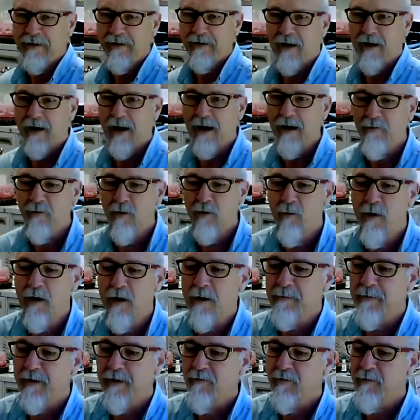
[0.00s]
Okay, well,
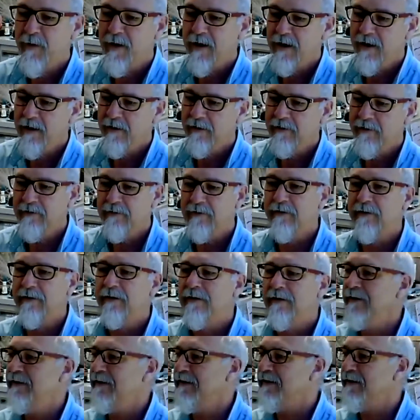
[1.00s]
welcome to everybody. Oh,
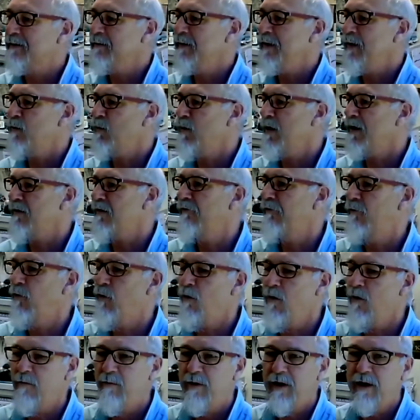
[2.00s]
goodness me, week
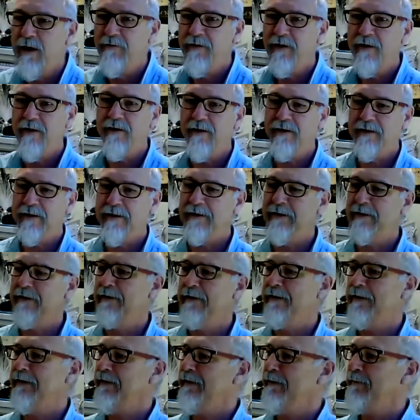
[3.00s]
4, believe it or not.
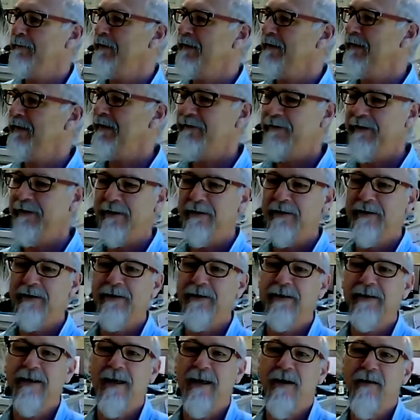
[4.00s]
Can you believe it?
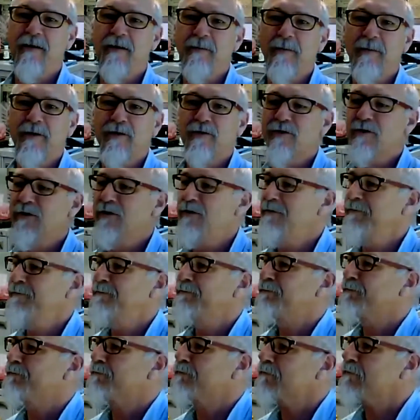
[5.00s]
Scary but true.
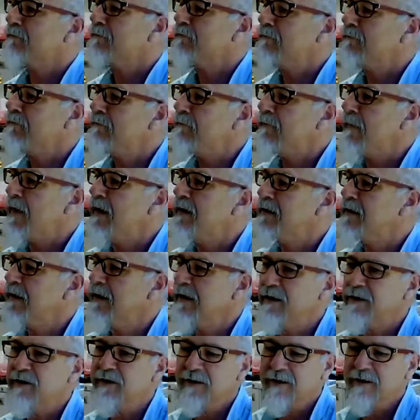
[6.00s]
So
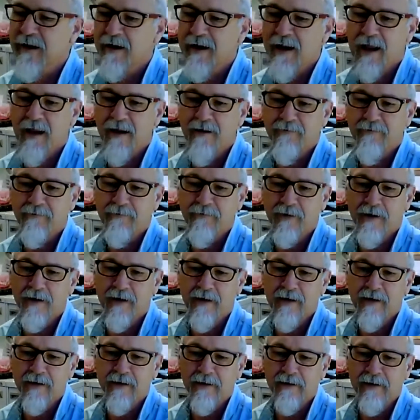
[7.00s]
let's just go and have
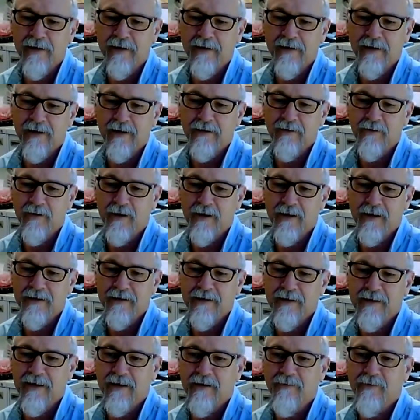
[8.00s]
a look at
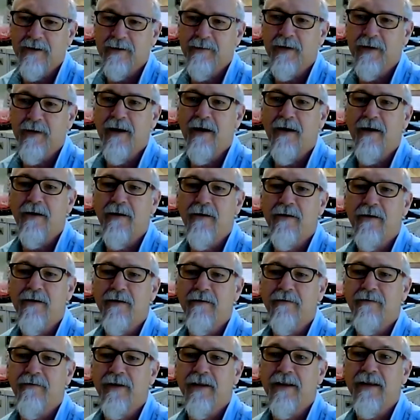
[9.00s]
what's been going
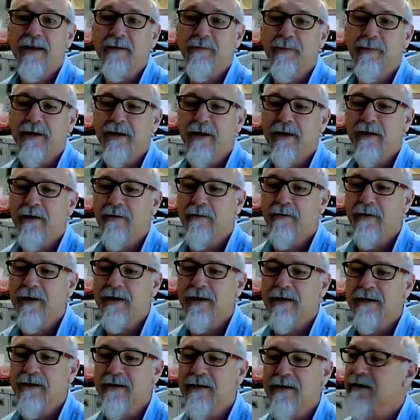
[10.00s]
on for this particular week,
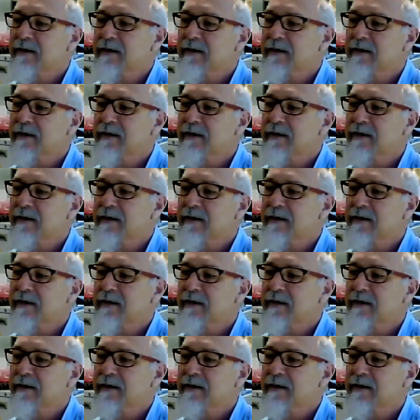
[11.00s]
as